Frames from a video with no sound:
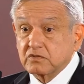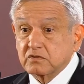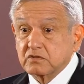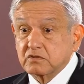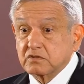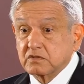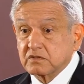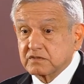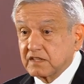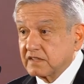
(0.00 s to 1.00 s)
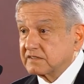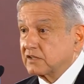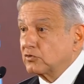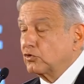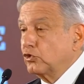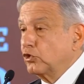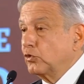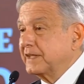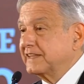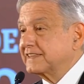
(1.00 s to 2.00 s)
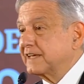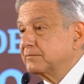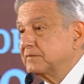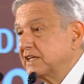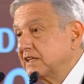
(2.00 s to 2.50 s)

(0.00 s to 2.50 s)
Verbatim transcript: Last year, they spent